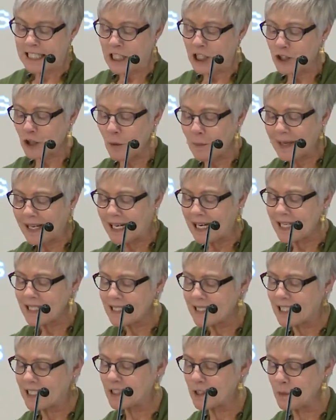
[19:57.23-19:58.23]
So because
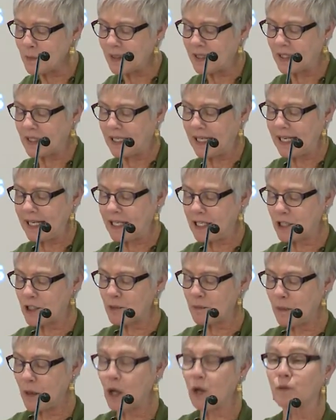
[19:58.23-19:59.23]
disability is
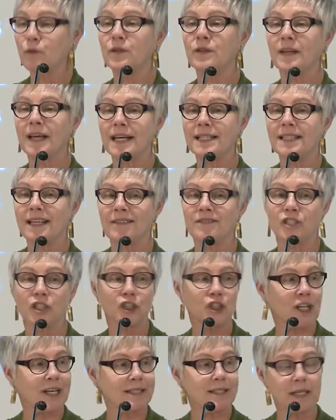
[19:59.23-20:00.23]
both, as I've
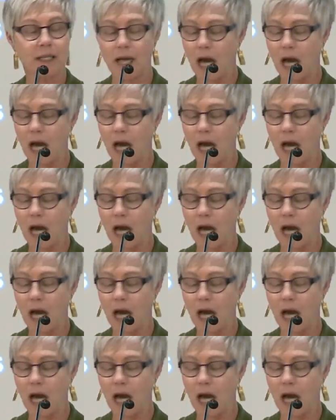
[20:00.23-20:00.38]
suggested,